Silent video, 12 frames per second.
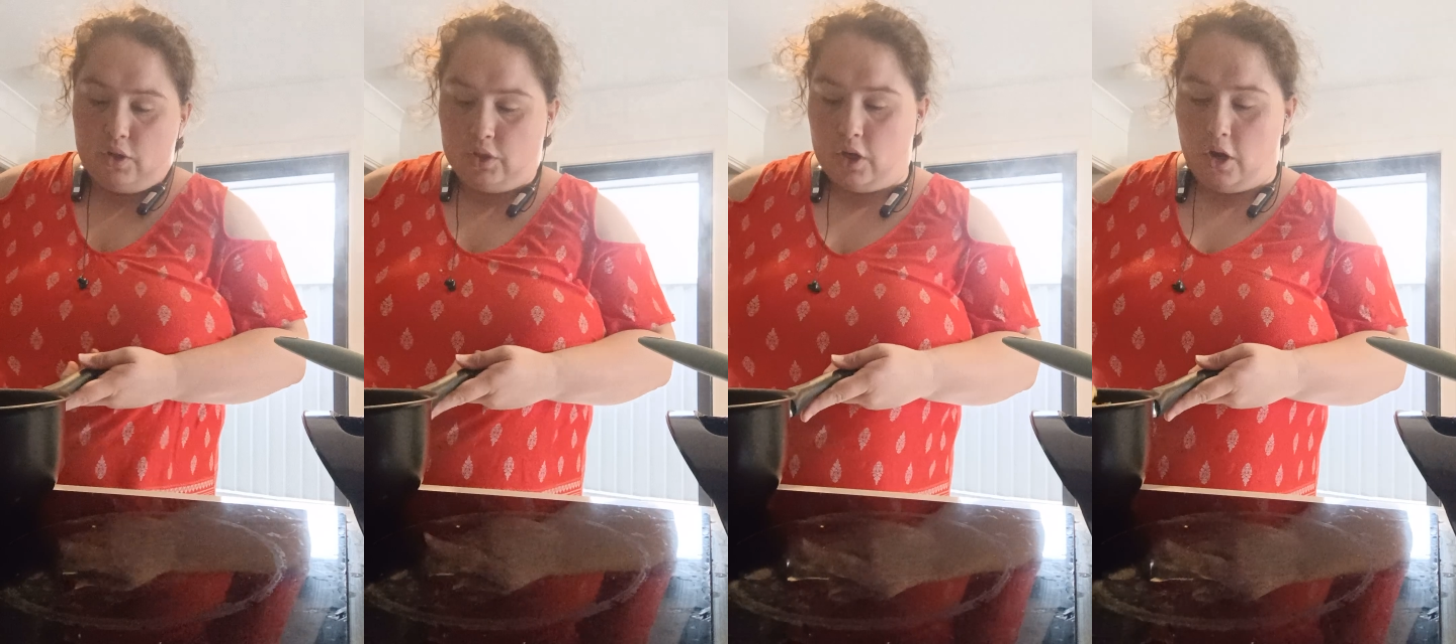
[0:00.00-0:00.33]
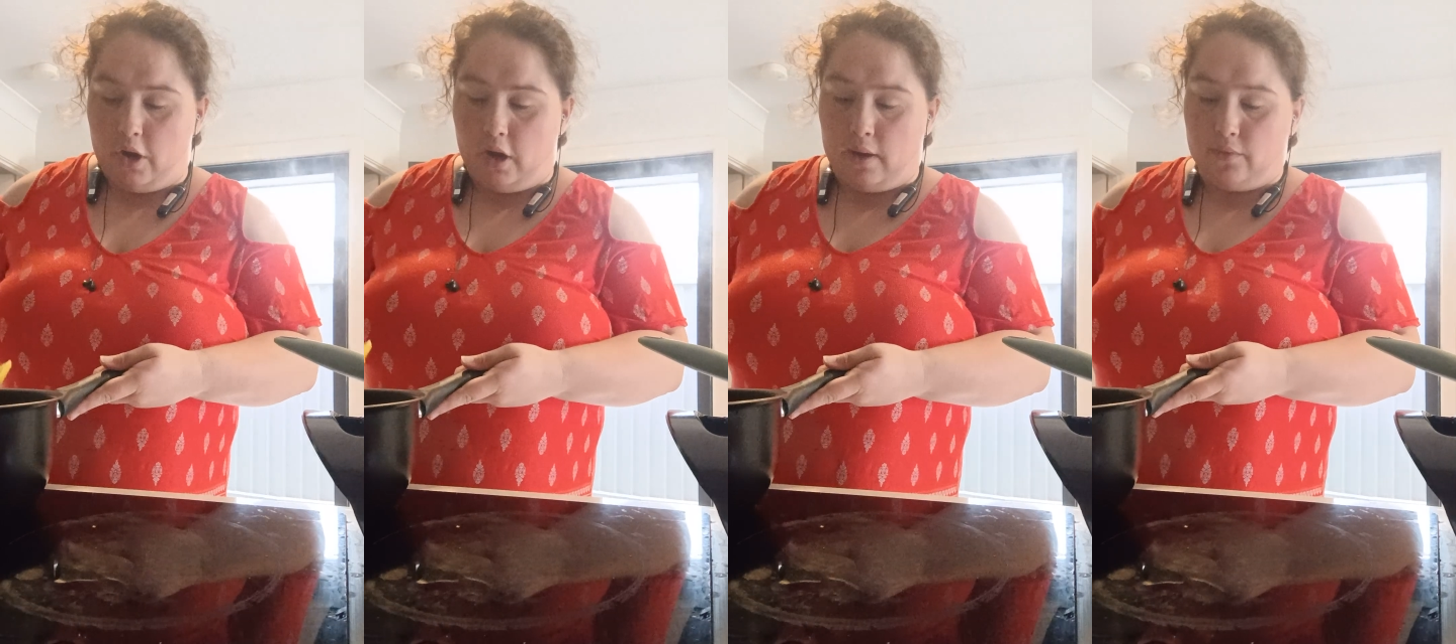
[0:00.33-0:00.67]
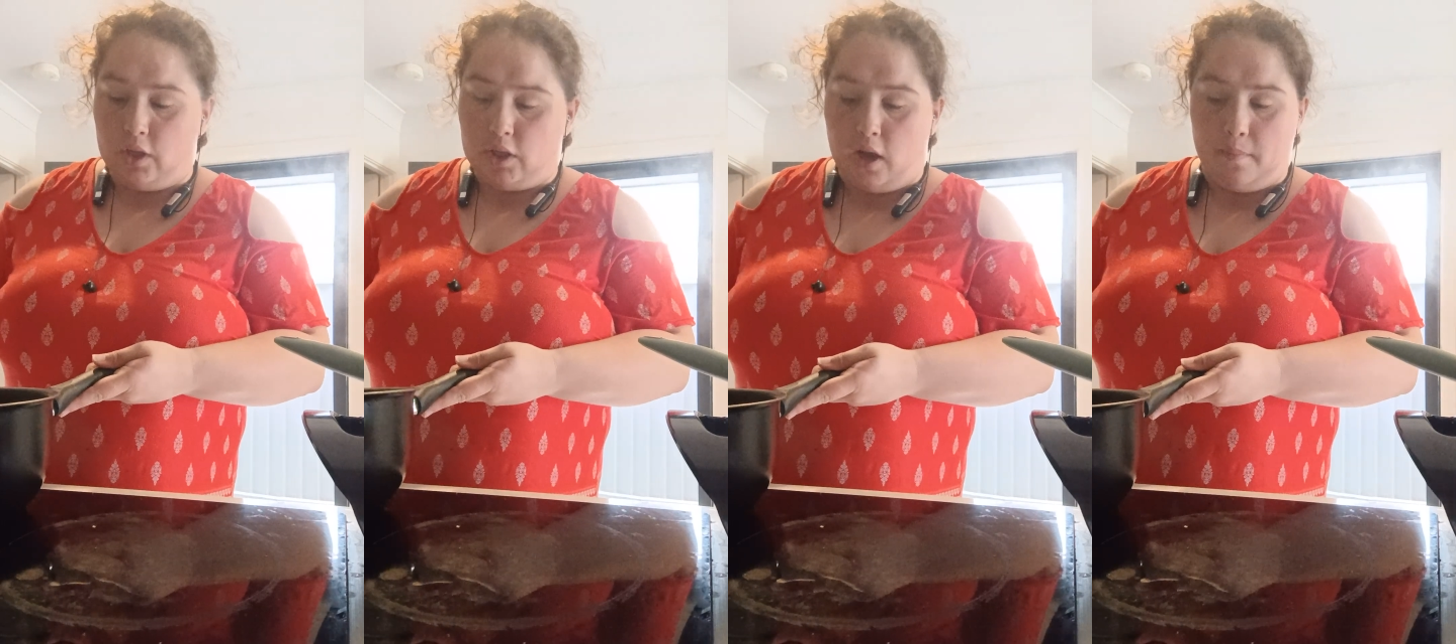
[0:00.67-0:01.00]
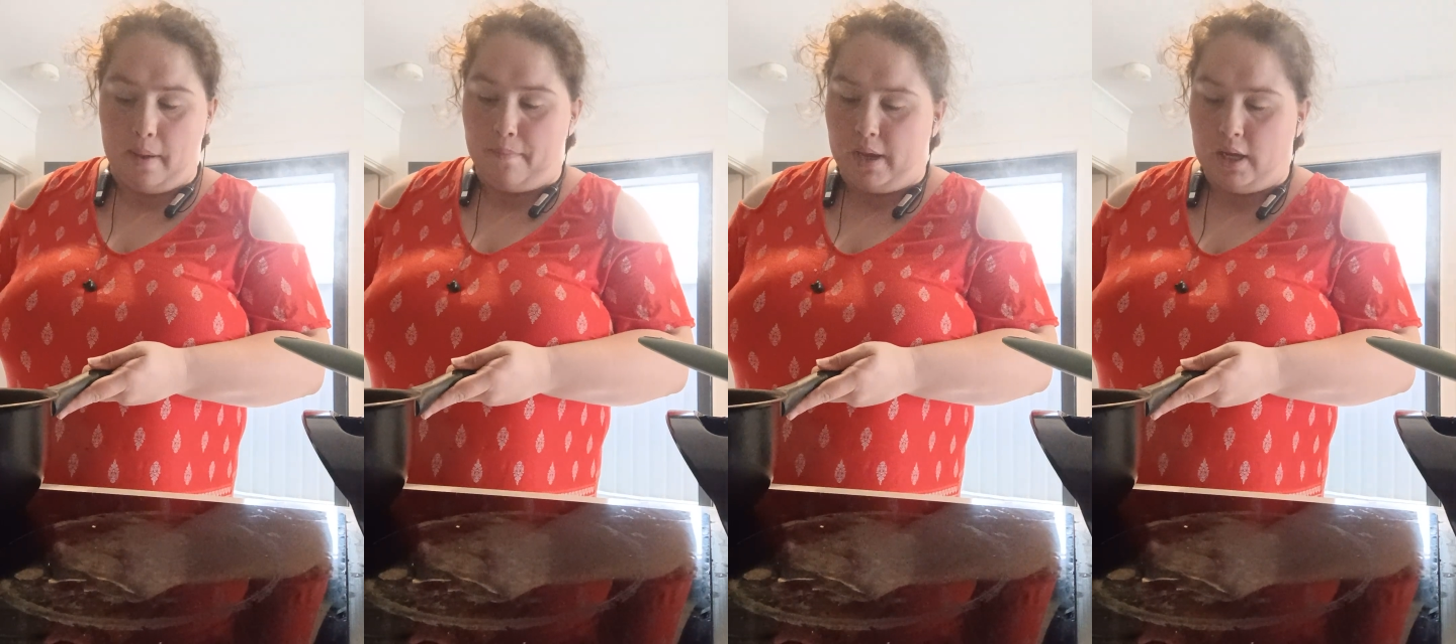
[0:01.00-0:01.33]
So I've just got
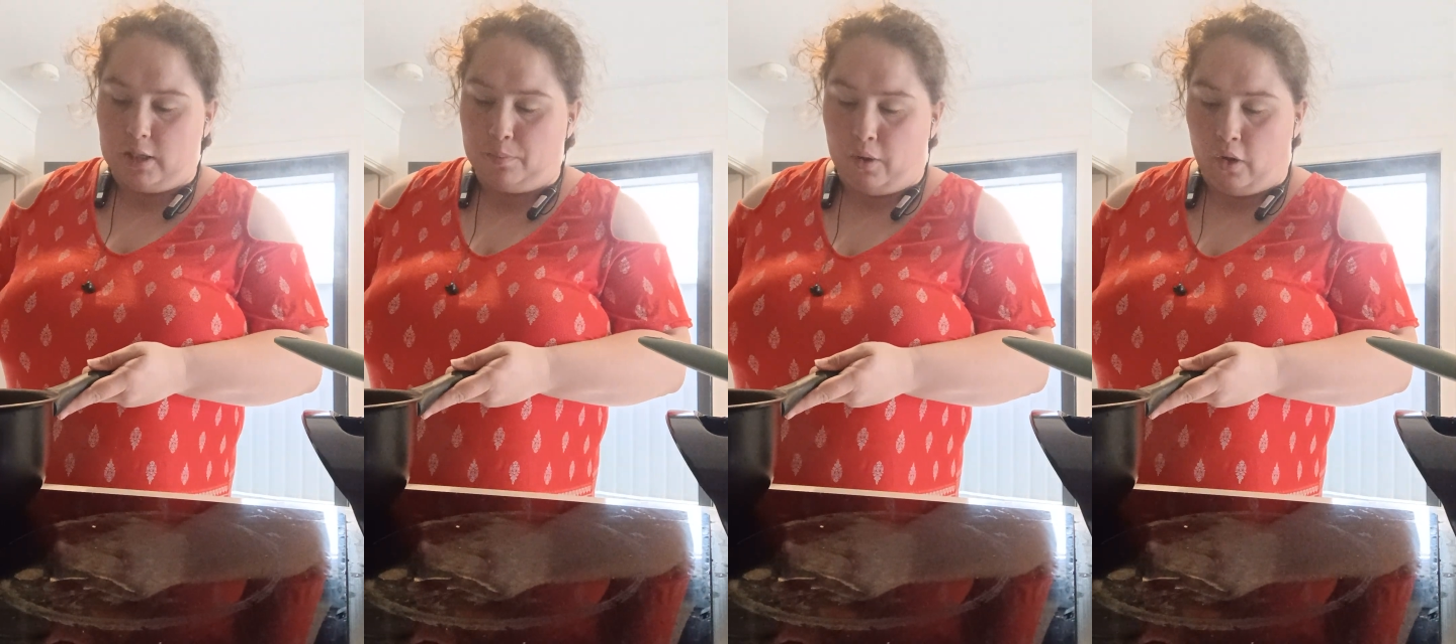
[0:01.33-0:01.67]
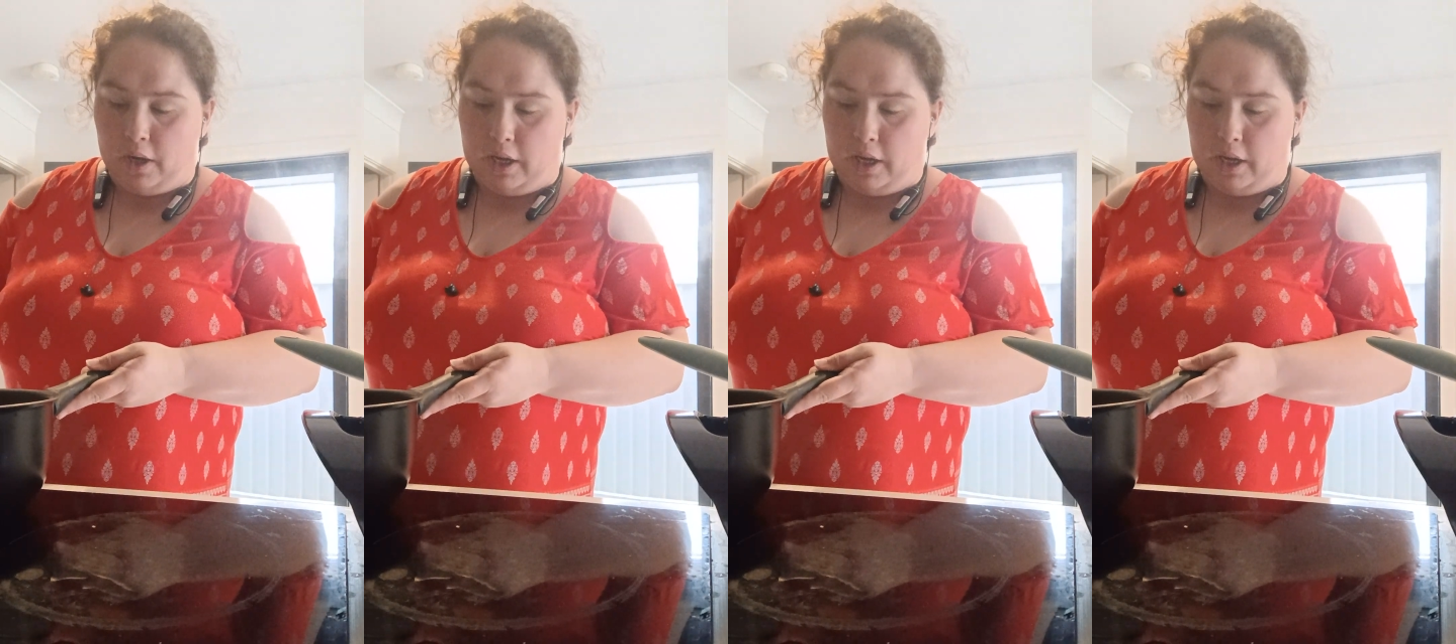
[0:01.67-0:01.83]
my biggest pot